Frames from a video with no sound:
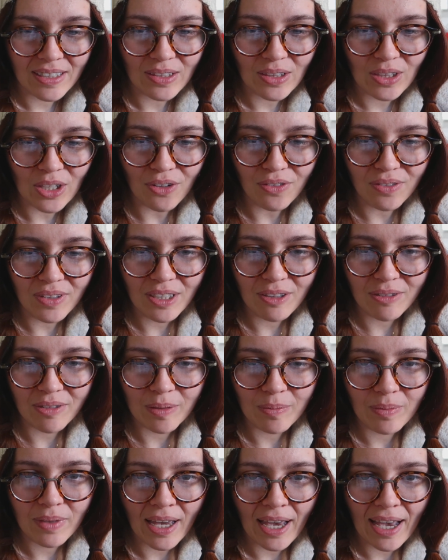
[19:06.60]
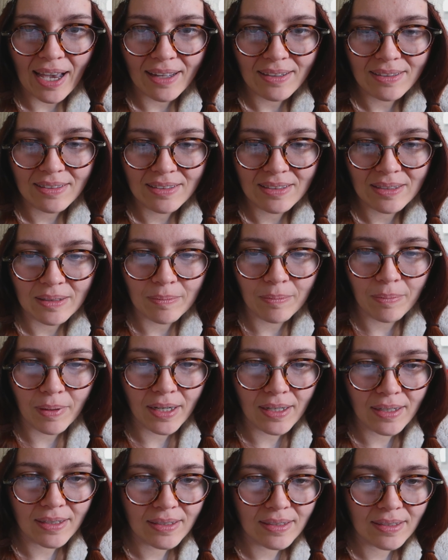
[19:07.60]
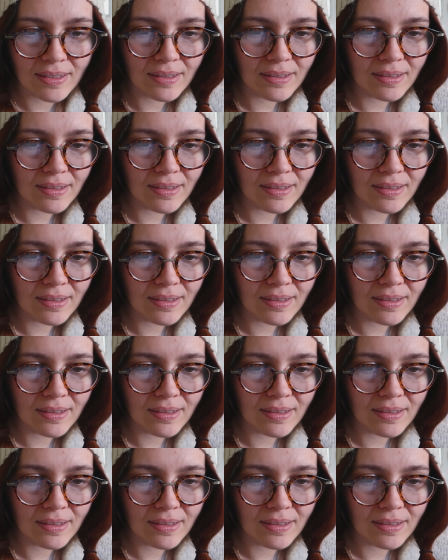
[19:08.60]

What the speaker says: a lovely ribbed hat by,